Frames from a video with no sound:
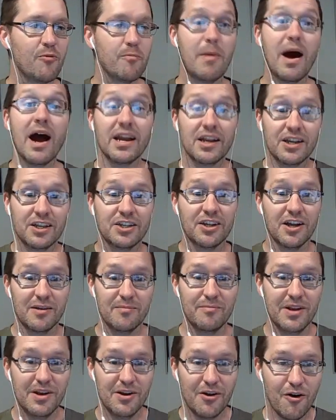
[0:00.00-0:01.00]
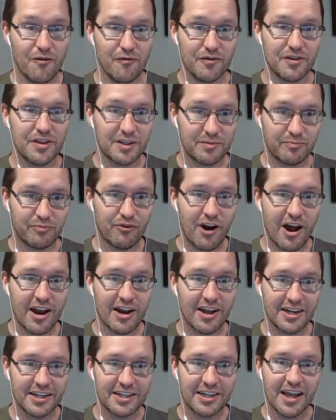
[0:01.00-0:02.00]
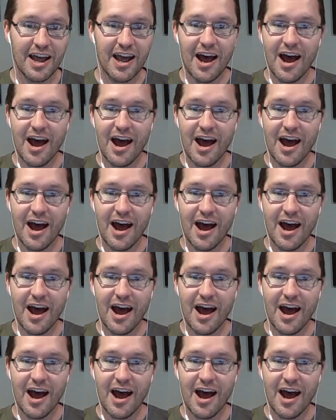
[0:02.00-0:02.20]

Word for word: my excitement over this product